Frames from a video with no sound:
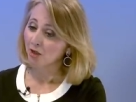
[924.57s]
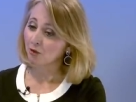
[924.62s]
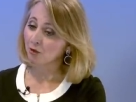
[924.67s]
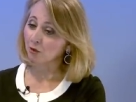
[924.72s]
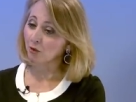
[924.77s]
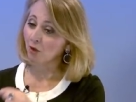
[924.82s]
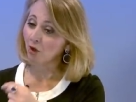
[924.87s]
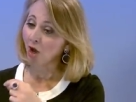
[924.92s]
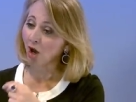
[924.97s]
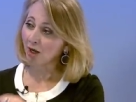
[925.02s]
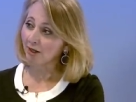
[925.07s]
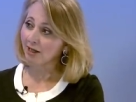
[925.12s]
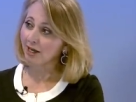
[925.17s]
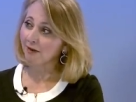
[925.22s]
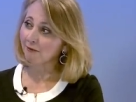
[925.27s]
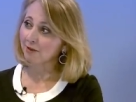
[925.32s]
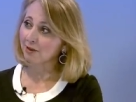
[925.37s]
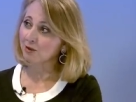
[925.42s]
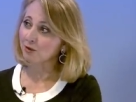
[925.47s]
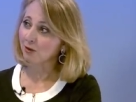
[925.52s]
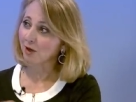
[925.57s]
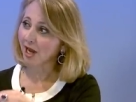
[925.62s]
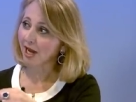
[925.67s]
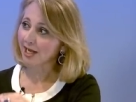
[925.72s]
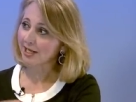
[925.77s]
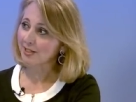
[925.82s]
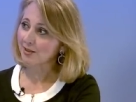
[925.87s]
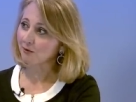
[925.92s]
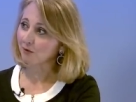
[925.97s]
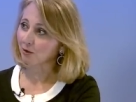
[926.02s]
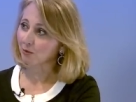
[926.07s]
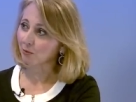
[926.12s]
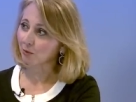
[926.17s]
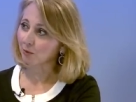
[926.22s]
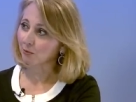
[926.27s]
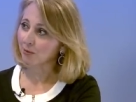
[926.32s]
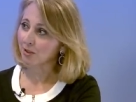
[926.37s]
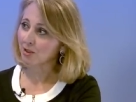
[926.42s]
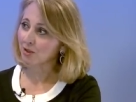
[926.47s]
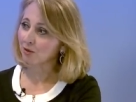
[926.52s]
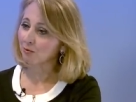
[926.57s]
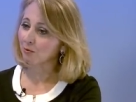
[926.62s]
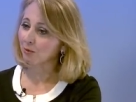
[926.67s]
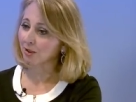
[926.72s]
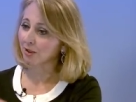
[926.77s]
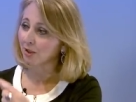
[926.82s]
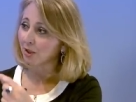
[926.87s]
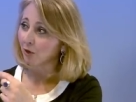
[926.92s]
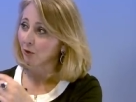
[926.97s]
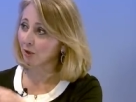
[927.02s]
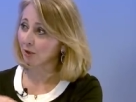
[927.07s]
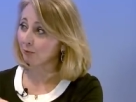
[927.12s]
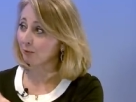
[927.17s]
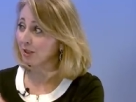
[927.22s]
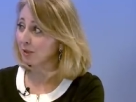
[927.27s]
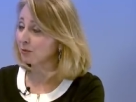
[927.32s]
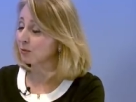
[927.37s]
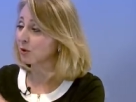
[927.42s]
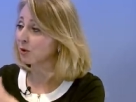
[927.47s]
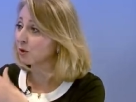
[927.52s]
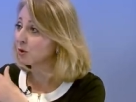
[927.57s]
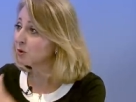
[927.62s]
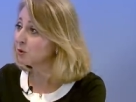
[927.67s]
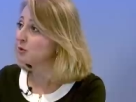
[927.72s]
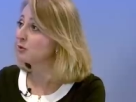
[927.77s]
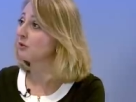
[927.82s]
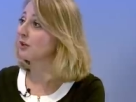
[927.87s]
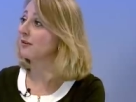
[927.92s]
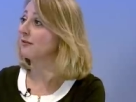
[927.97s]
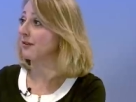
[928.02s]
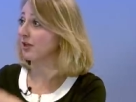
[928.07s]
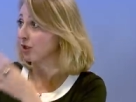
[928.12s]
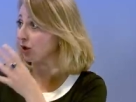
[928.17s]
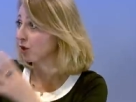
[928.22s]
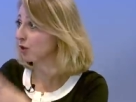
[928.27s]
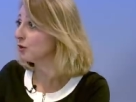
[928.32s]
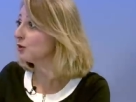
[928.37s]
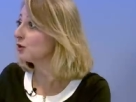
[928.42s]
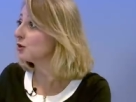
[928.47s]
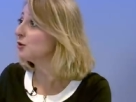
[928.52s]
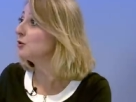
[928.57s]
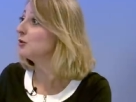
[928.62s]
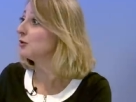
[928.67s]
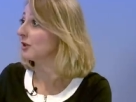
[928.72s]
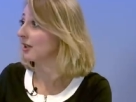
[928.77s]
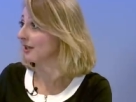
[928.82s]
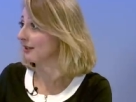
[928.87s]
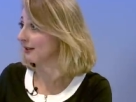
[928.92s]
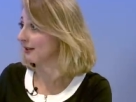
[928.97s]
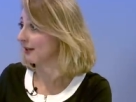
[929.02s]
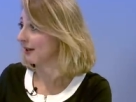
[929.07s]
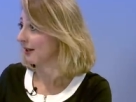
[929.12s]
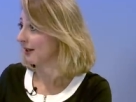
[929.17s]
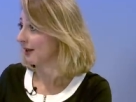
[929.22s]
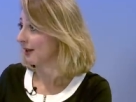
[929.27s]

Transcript: to not having to ask for permission, but knowing people knew that they could do it.